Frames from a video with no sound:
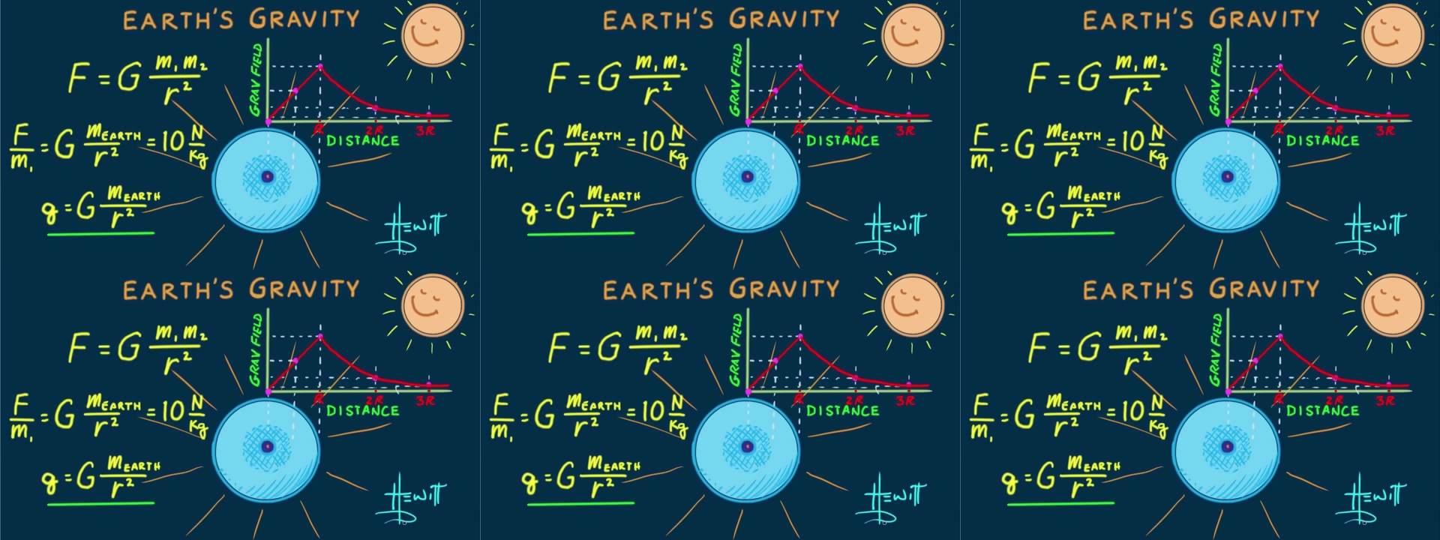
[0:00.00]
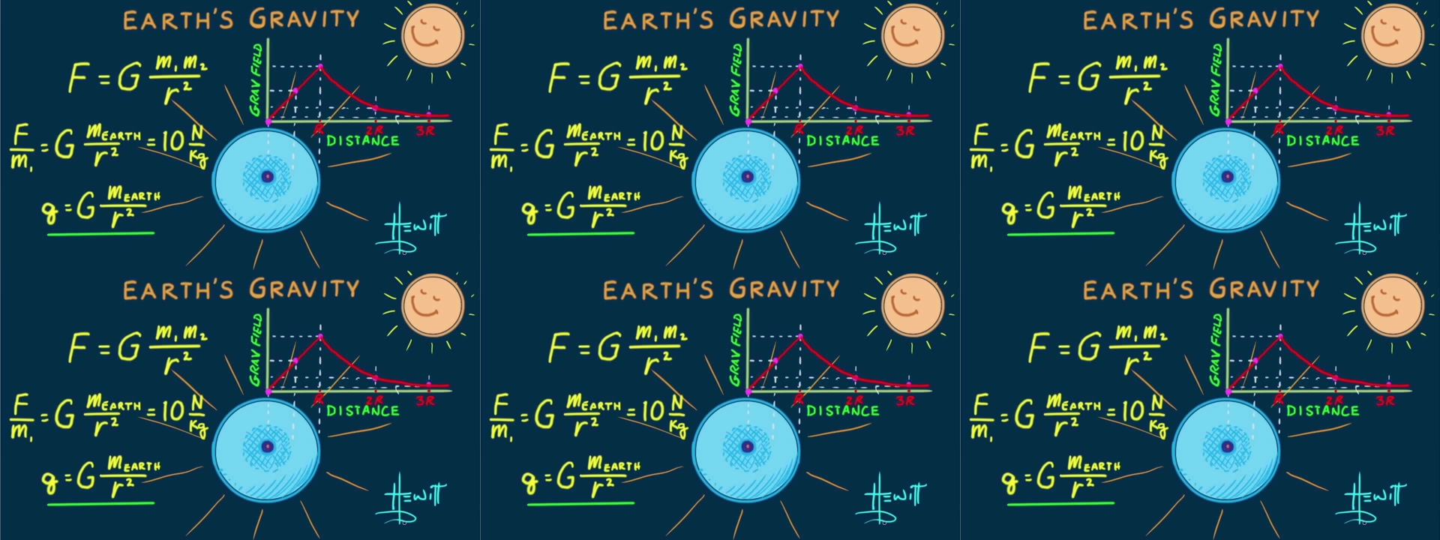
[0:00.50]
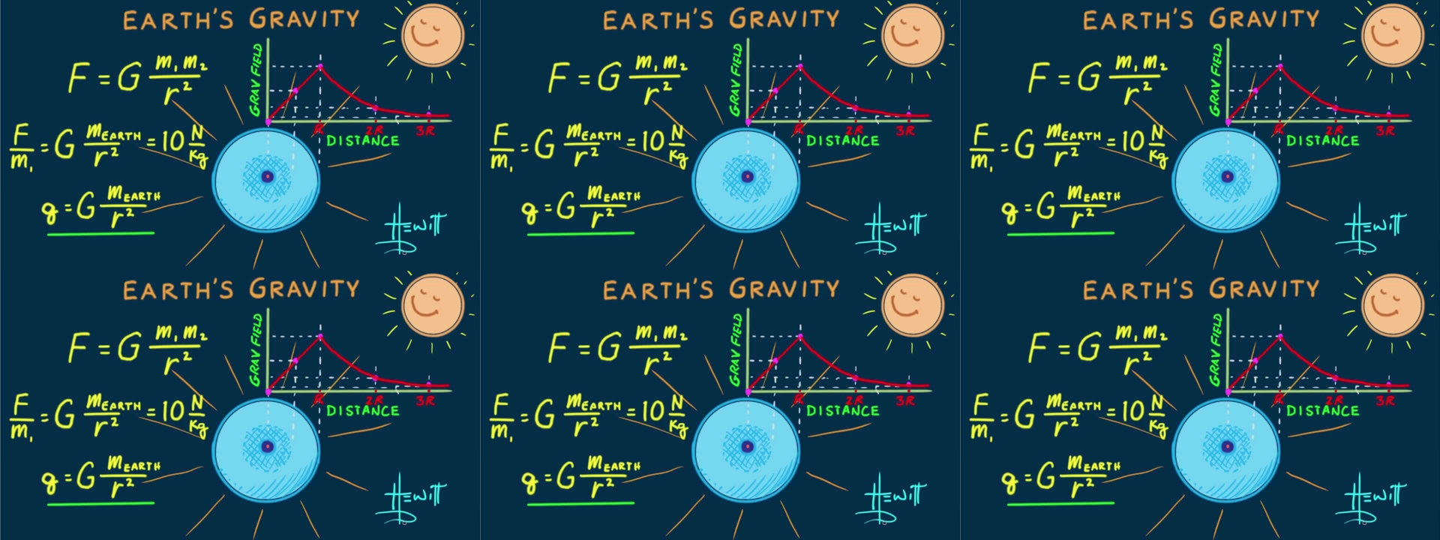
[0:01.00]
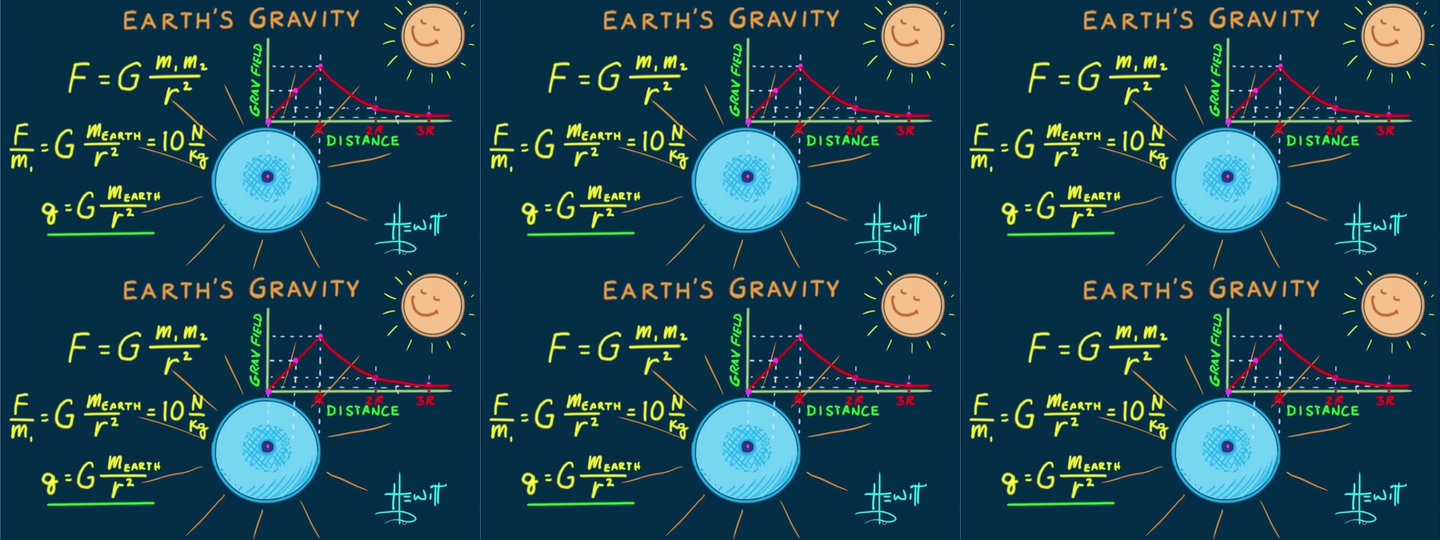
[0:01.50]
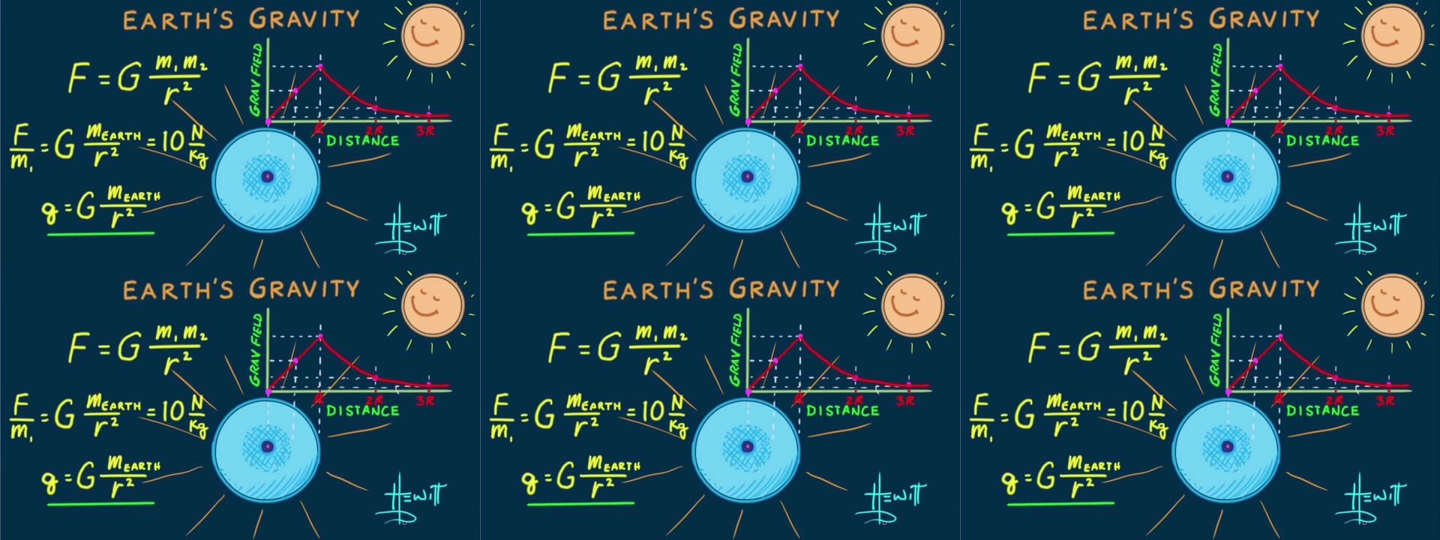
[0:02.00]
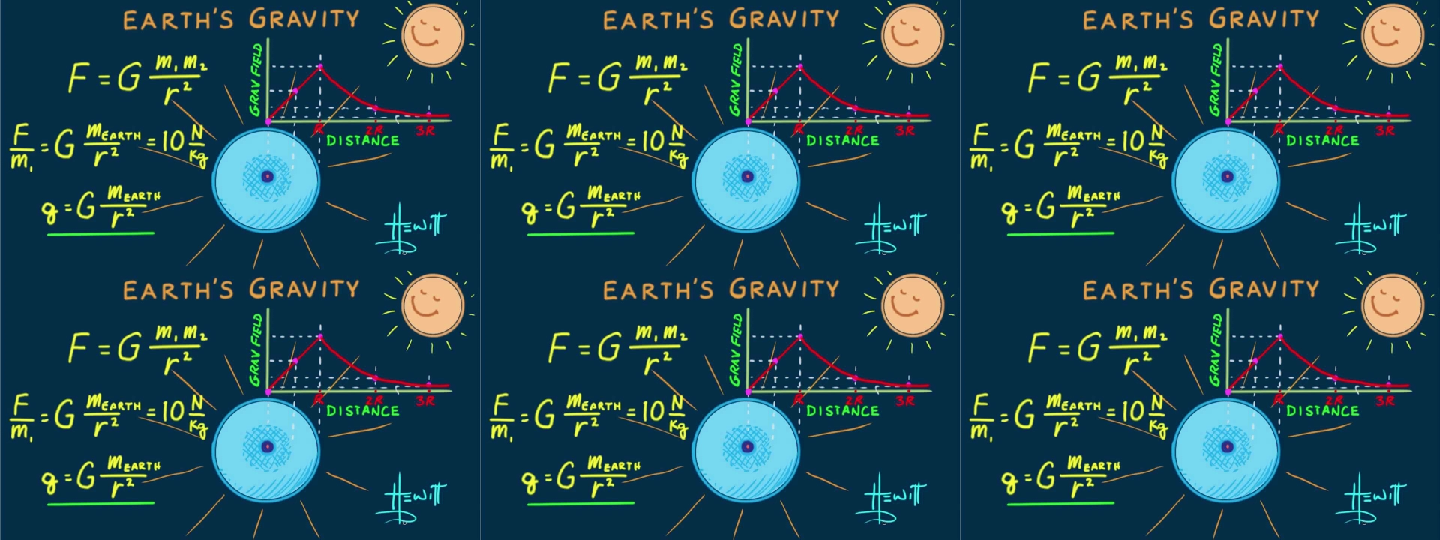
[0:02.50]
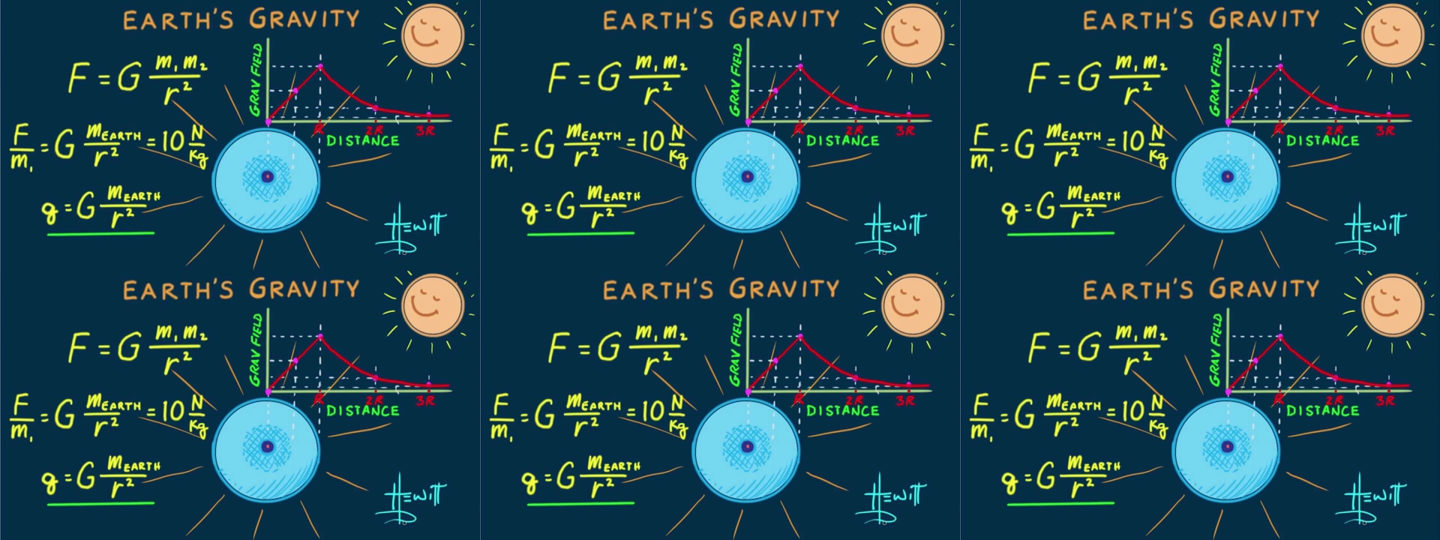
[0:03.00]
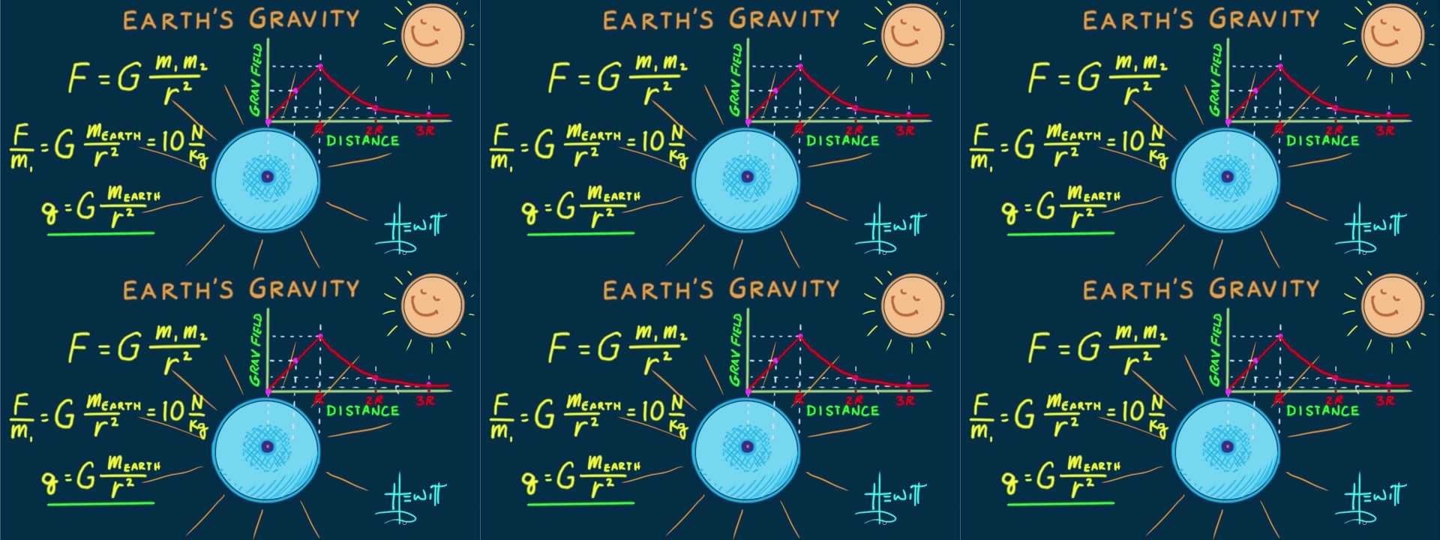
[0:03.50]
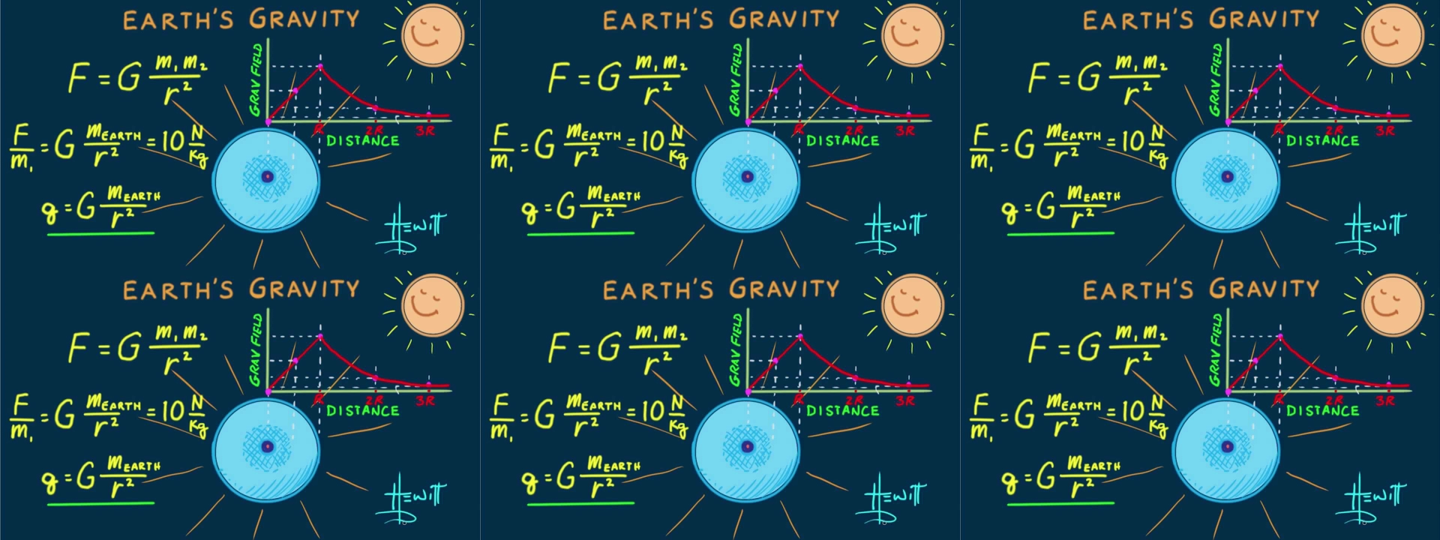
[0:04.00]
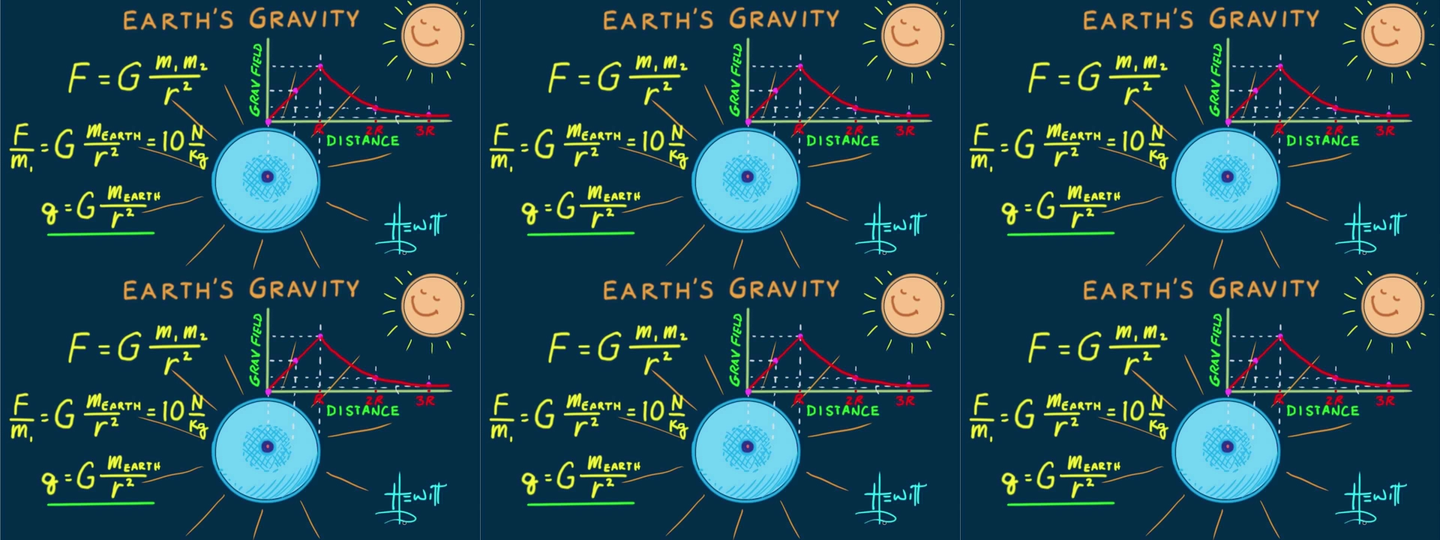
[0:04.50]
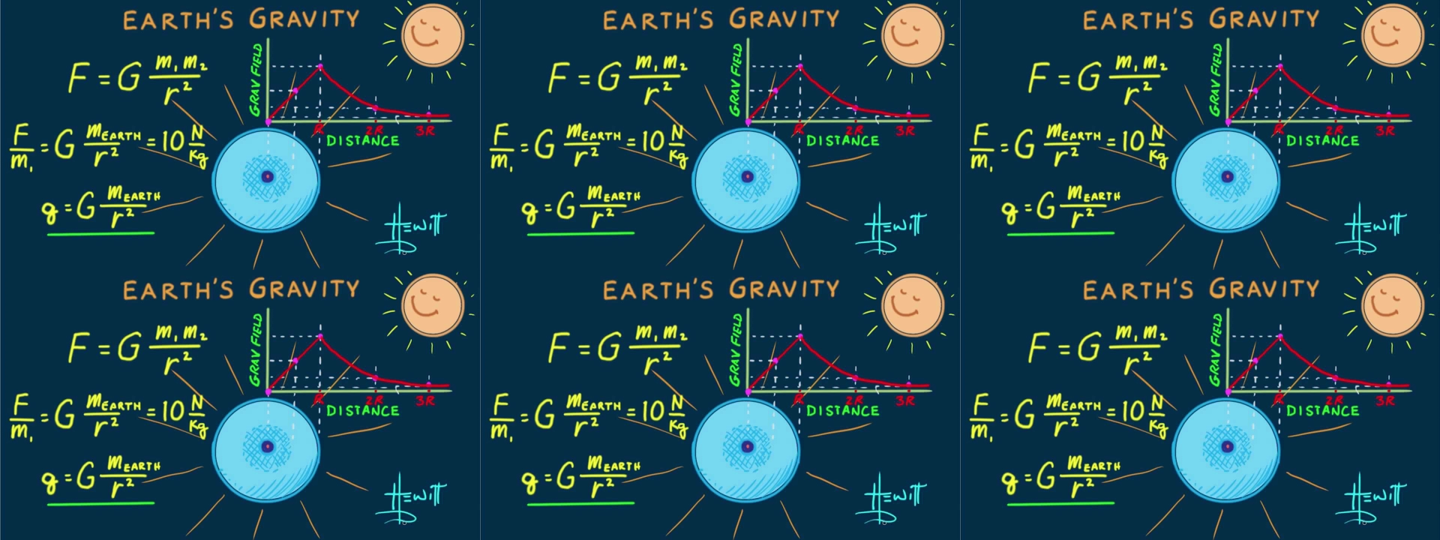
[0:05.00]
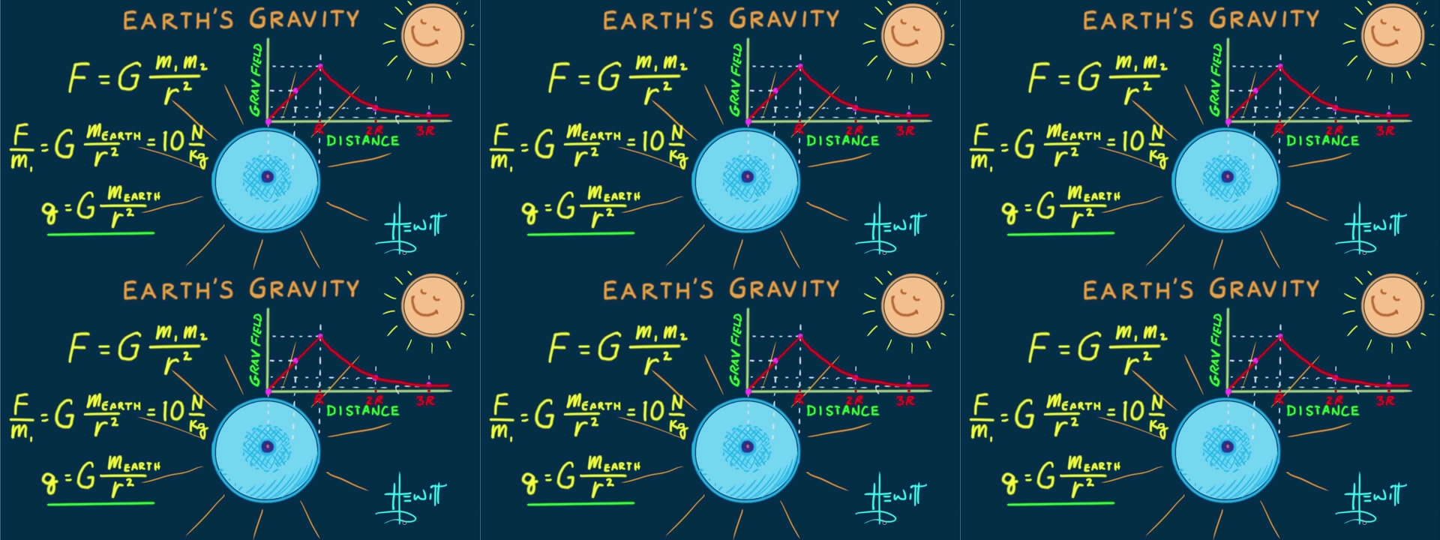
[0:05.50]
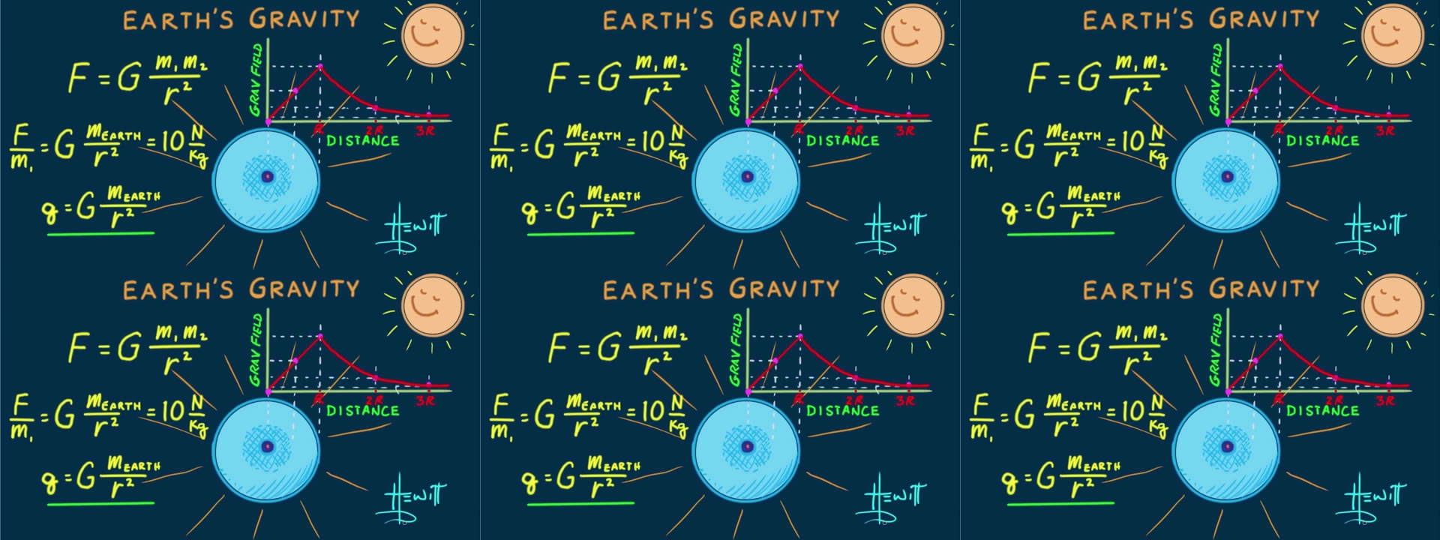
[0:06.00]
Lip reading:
[unreadable: no face in view]